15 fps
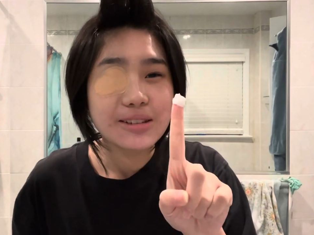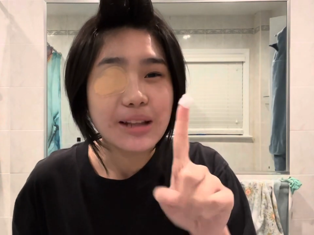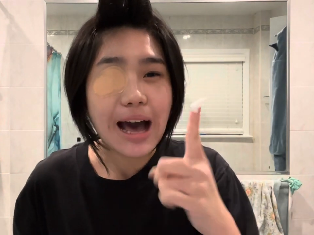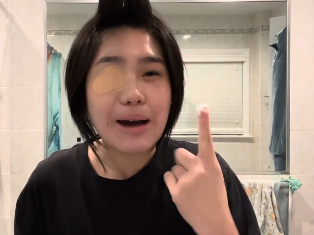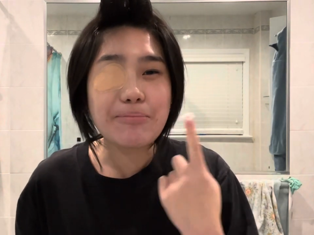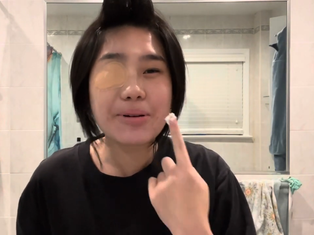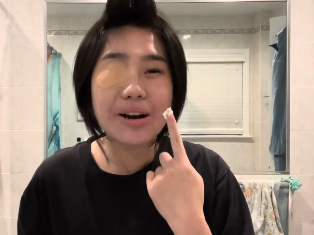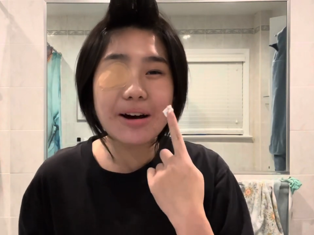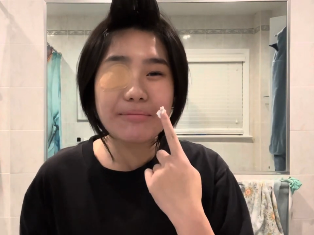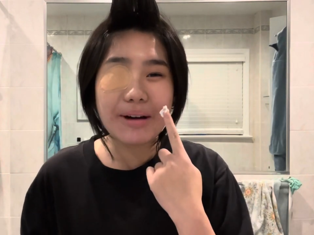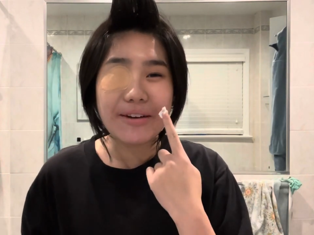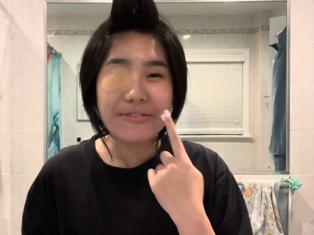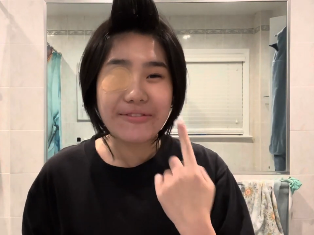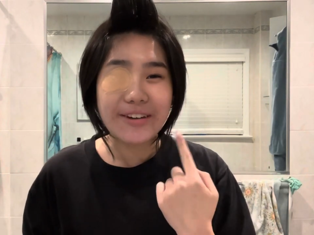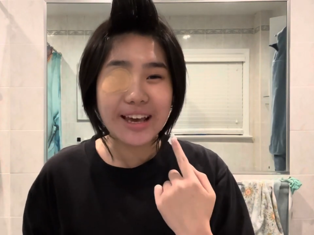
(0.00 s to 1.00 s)
I put on
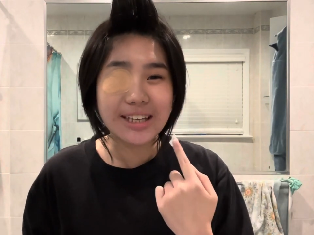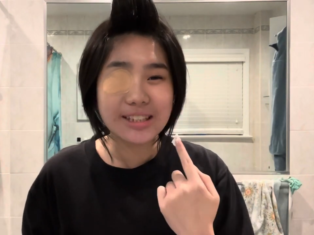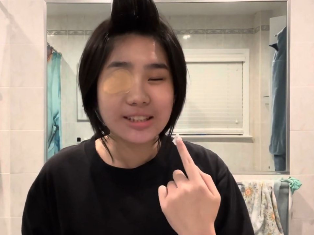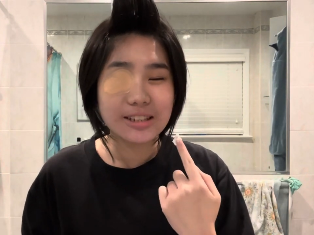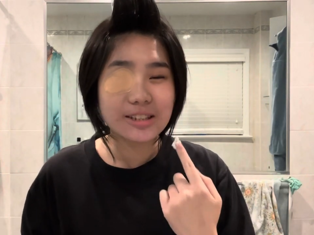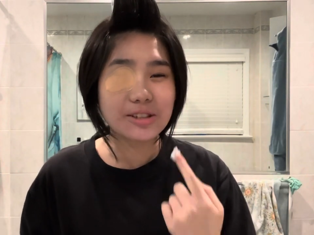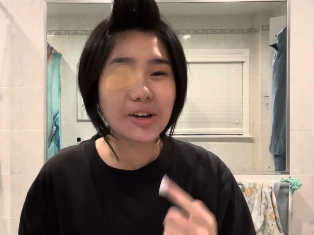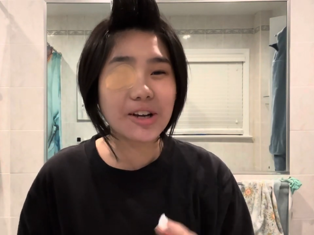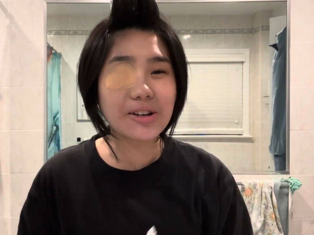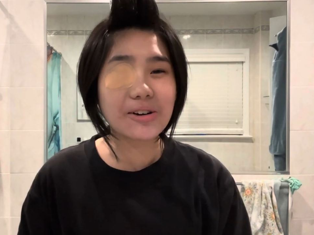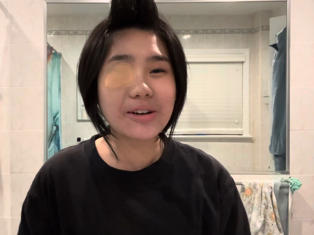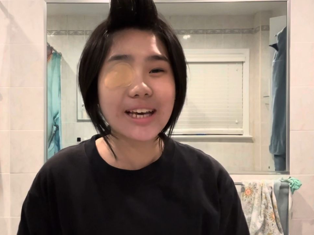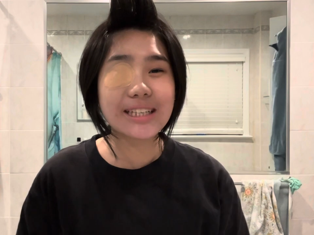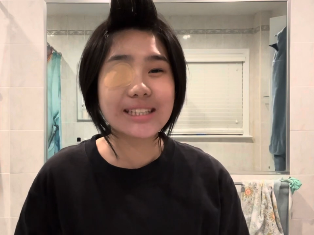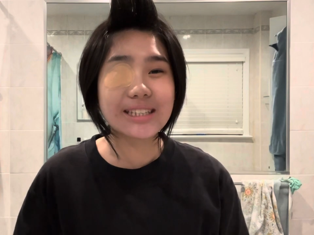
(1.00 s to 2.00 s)
my face so I don't
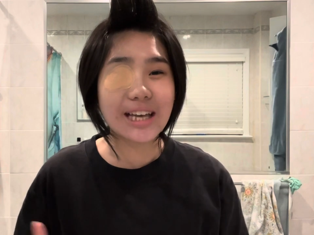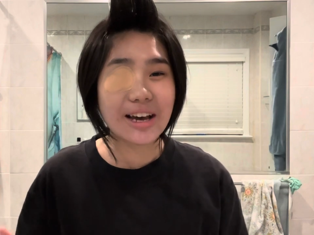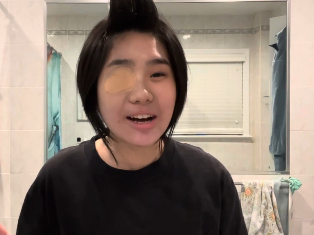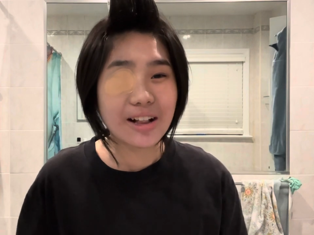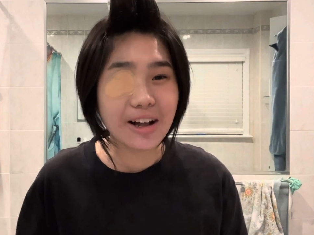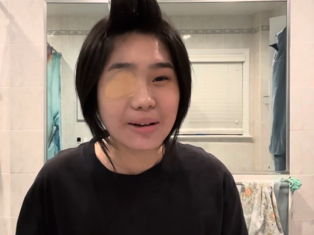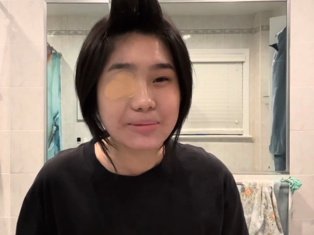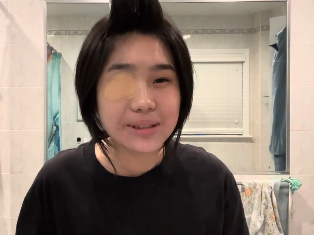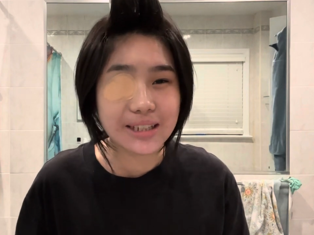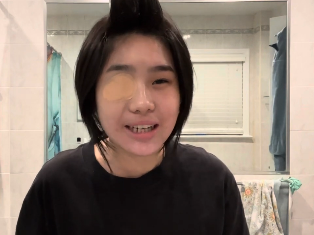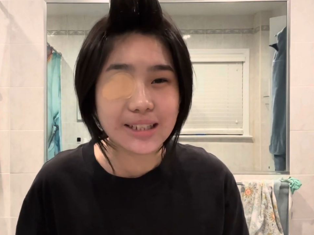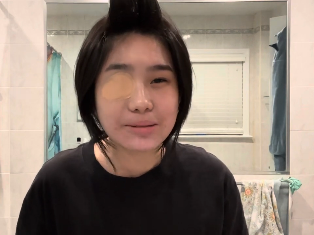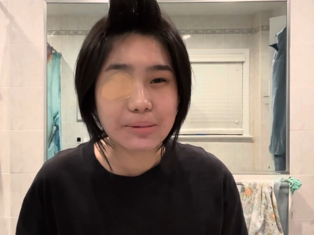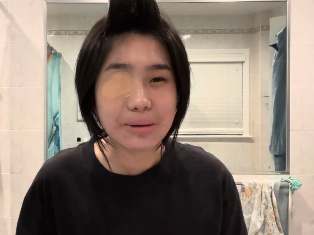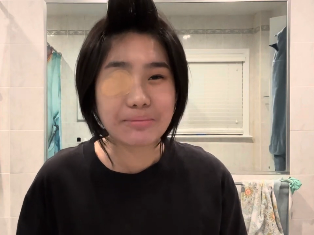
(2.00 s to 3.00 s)
get
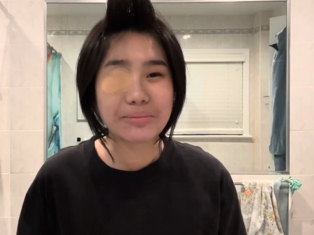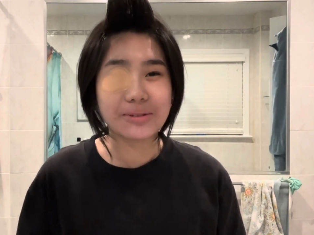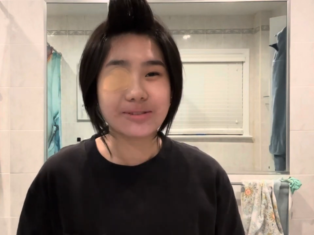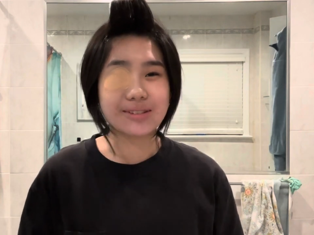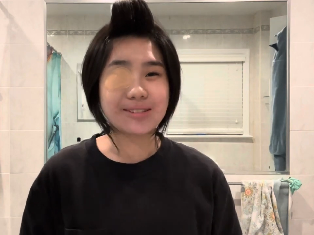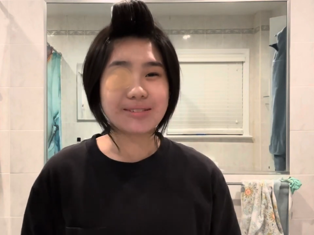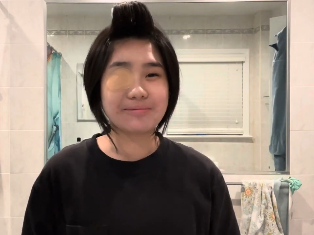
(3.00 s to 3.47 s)
cyclops-sized pimples.